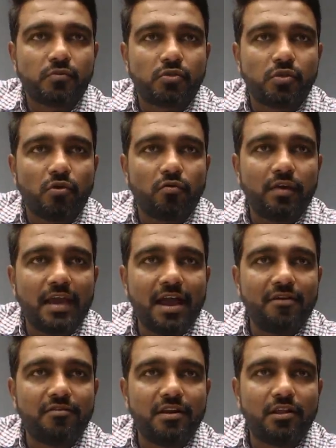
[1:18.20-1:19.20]
so we
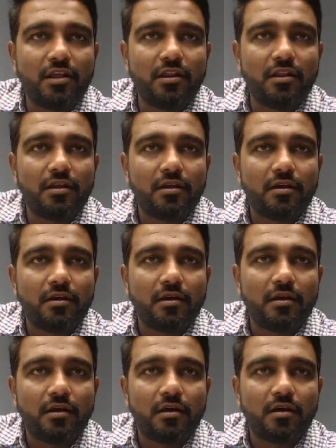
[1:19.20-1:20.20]
have Nitin
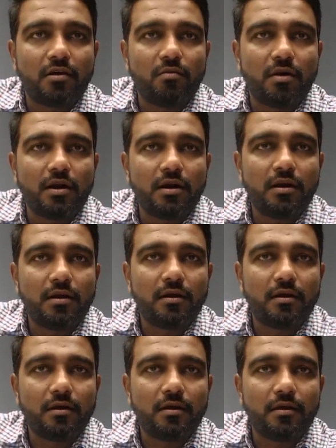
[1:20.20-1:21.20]
Kumar
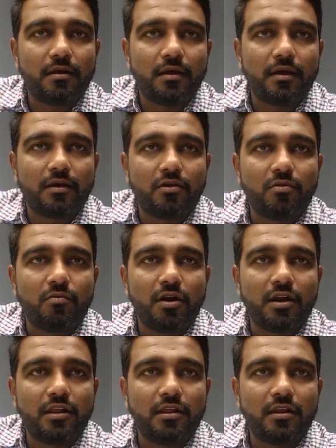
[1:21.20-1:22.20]
yeah. good
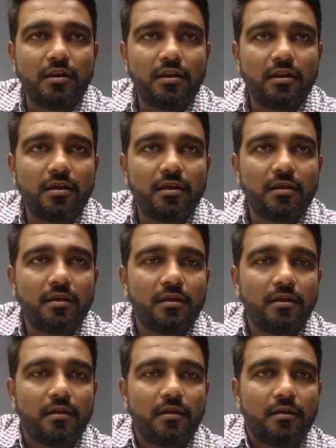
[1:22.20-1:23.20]
morning Nitin
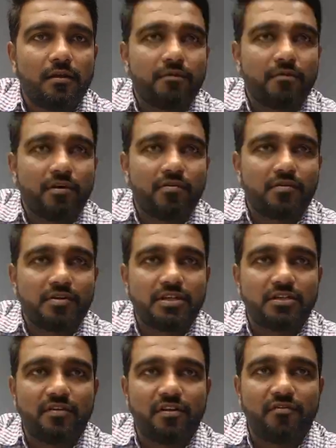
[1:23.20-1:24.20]
any
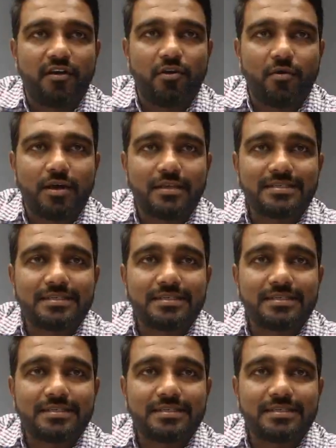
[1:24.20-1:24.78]
questions feel free to ask